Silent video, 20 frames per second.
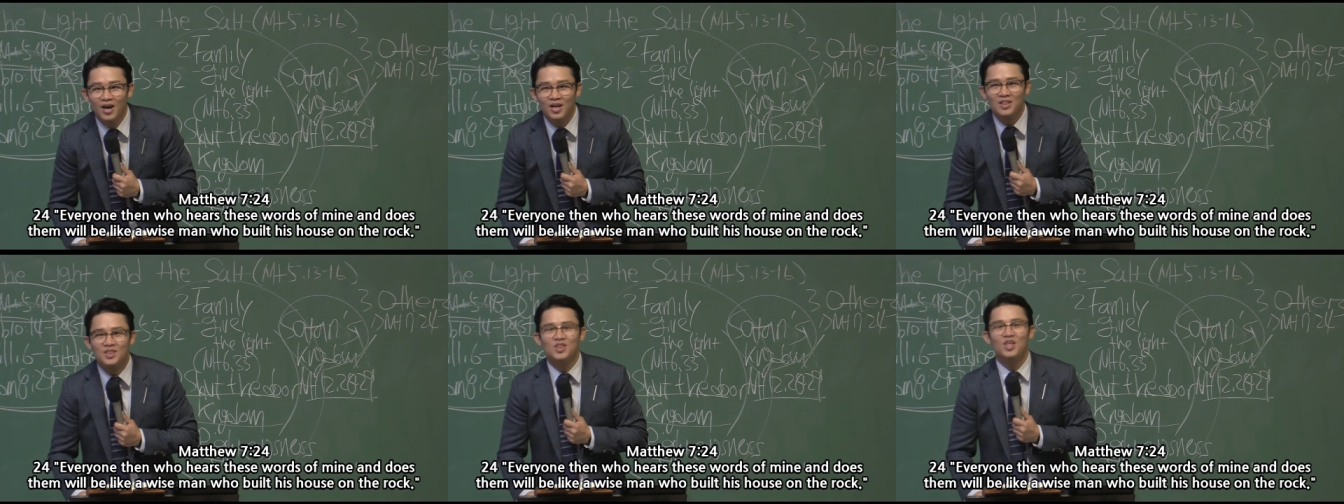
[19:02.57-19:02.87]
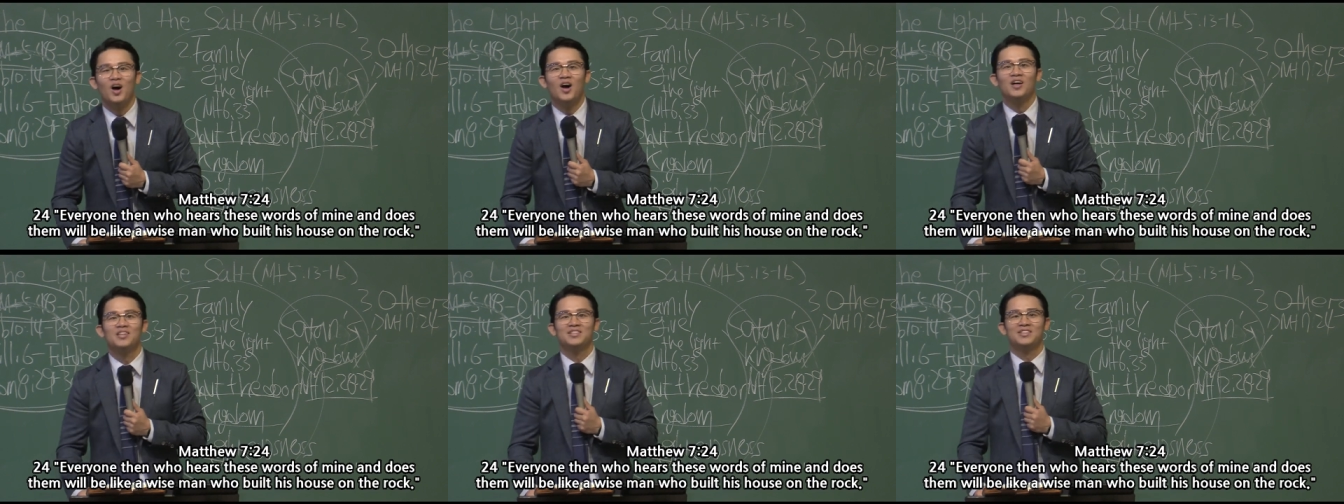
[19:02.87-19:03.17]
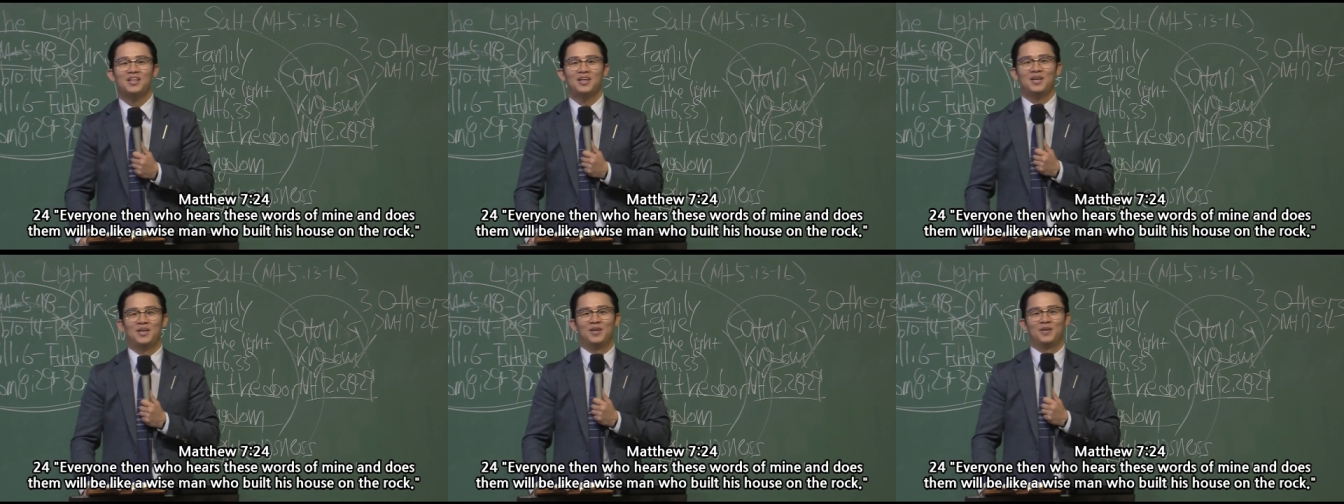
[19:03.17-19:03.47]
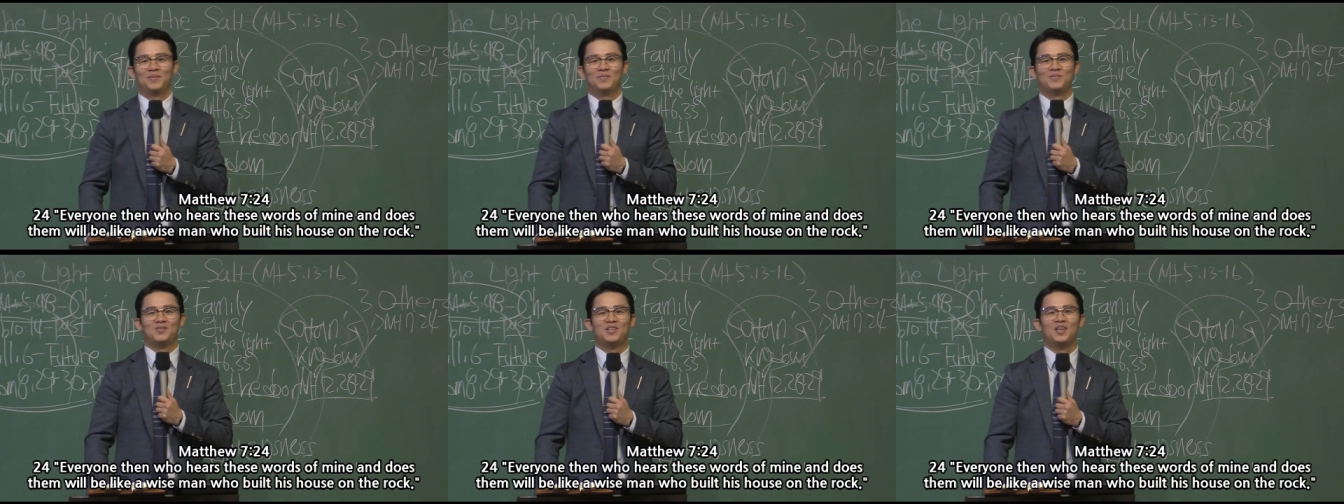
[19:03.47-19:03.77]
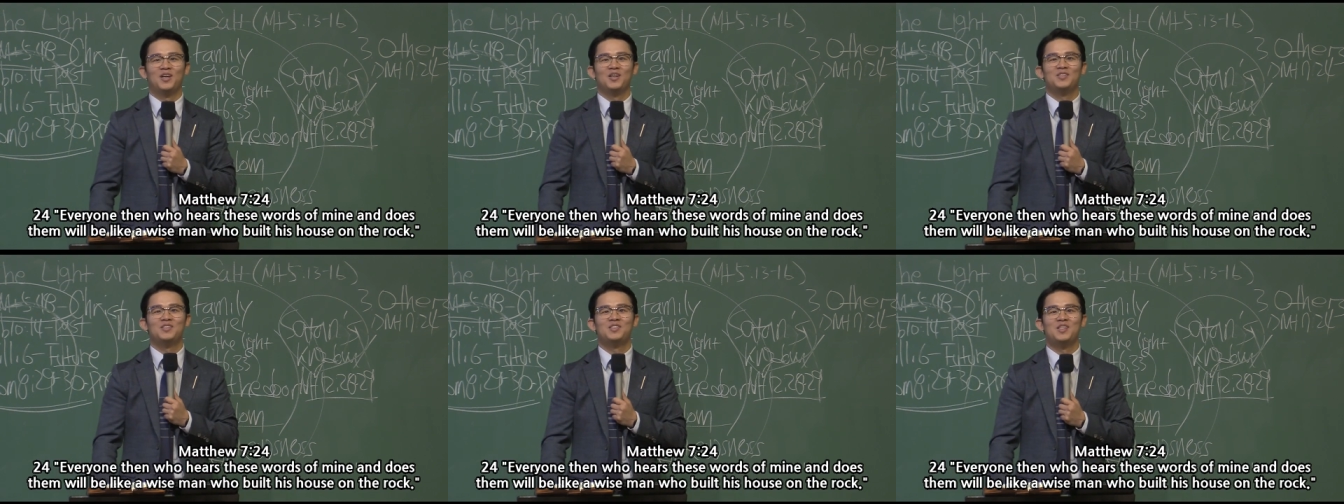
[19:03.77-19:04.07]
Does them.
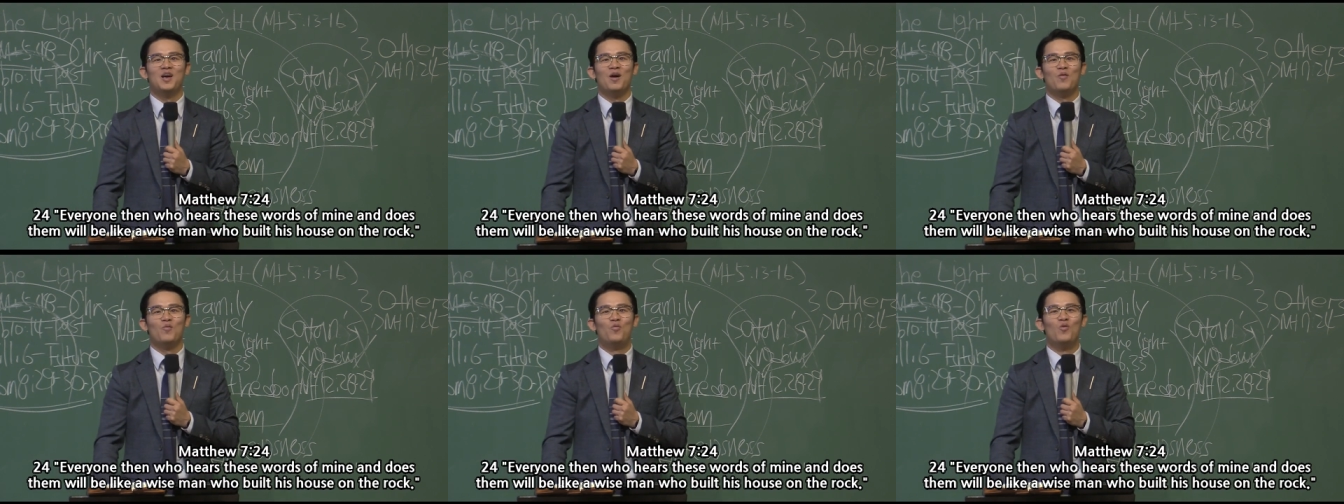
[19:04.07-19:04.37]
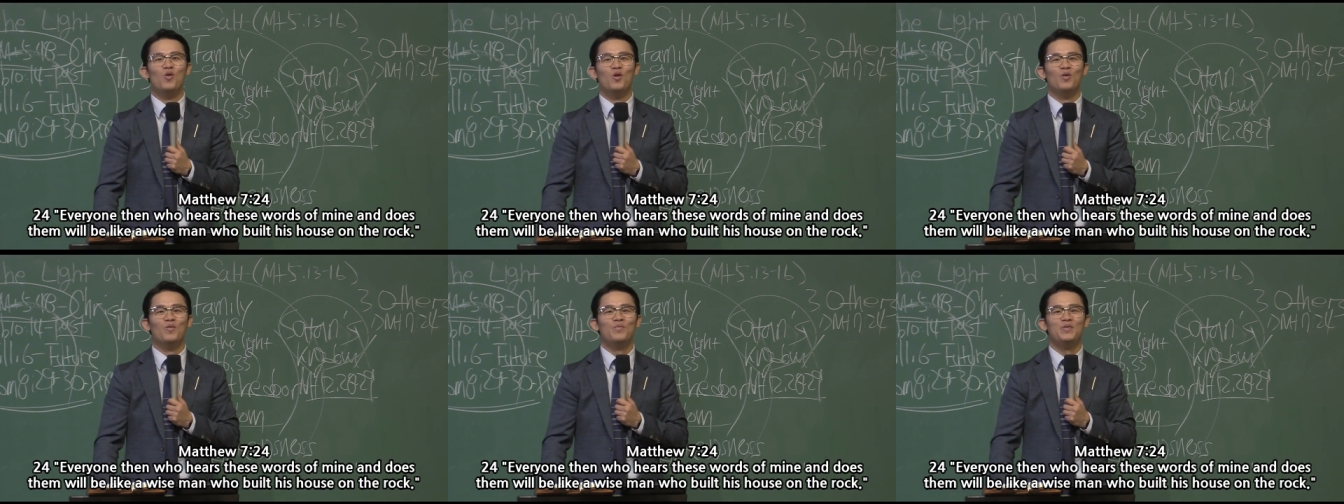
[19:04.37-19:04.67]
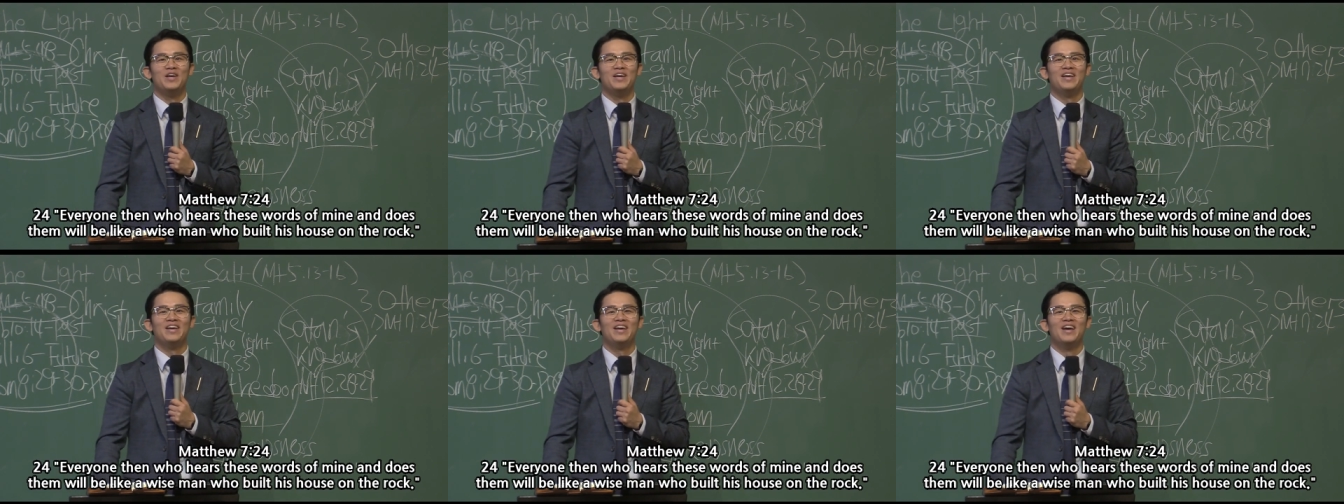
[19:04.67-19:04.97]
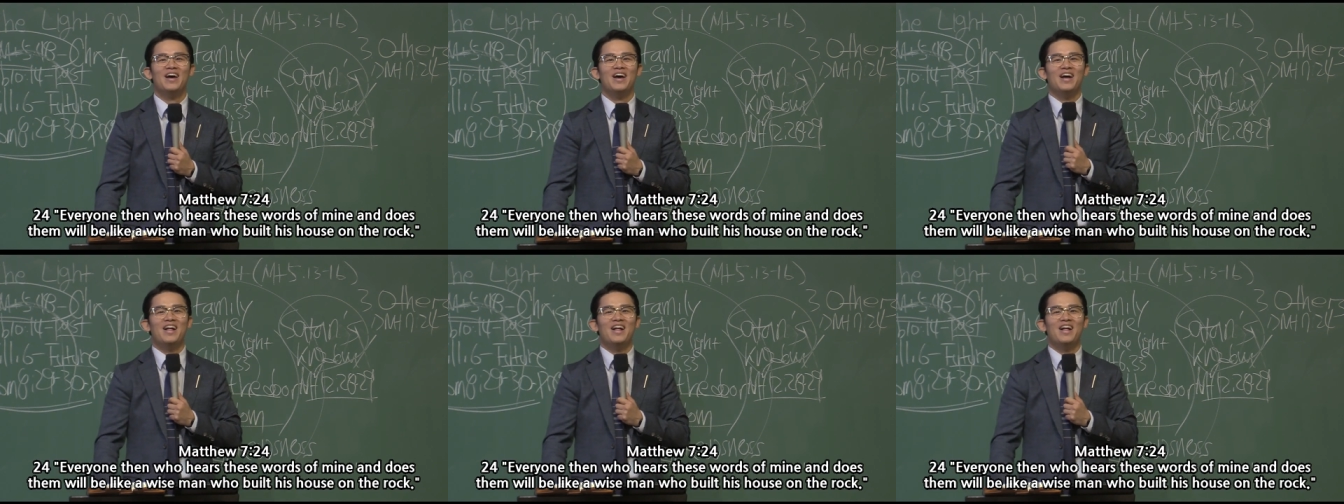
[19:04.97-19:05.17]
Does them will be